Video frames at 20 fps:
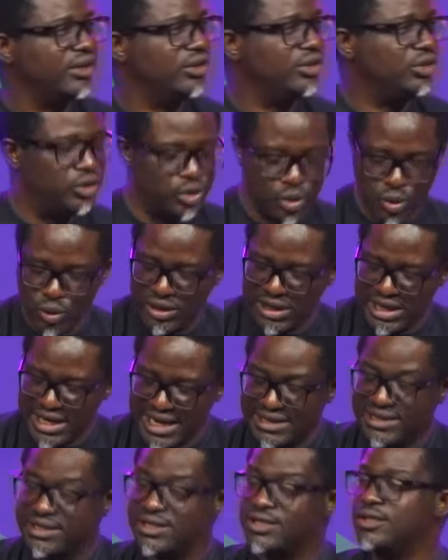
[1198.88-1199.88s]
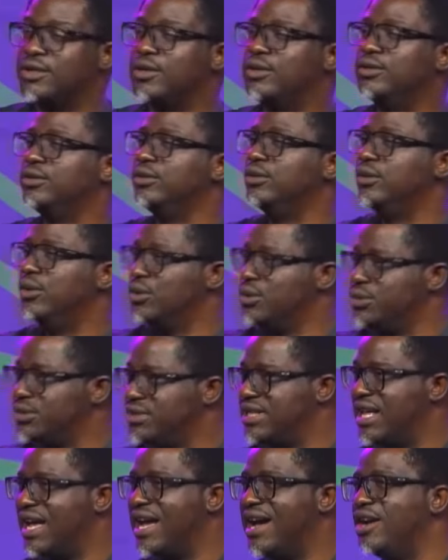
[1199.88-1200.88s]
don't let the sun go
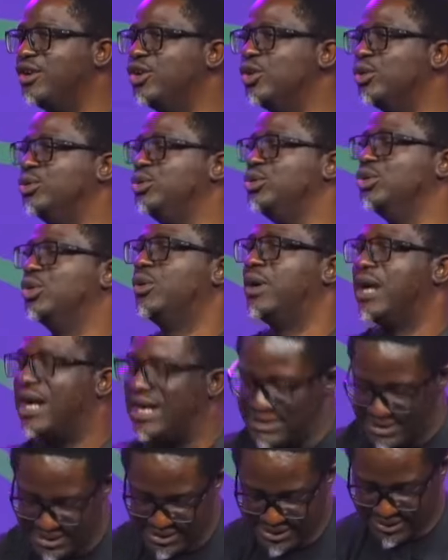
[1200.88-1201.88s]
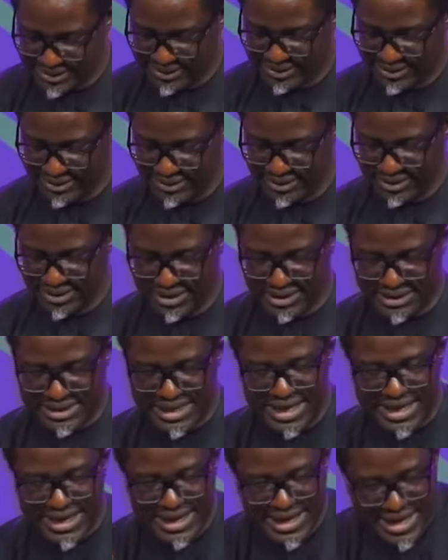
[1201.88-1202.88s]
down on your wrath.
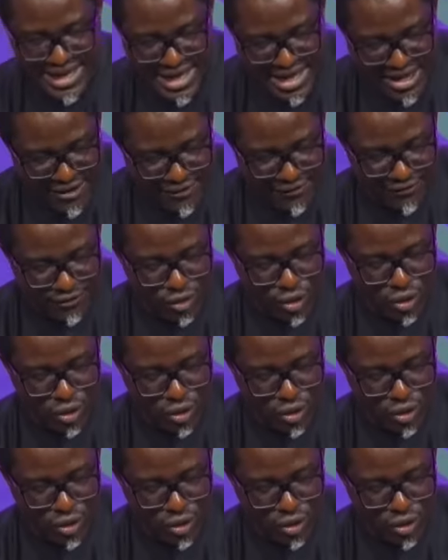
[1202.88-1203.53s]
Say, leave no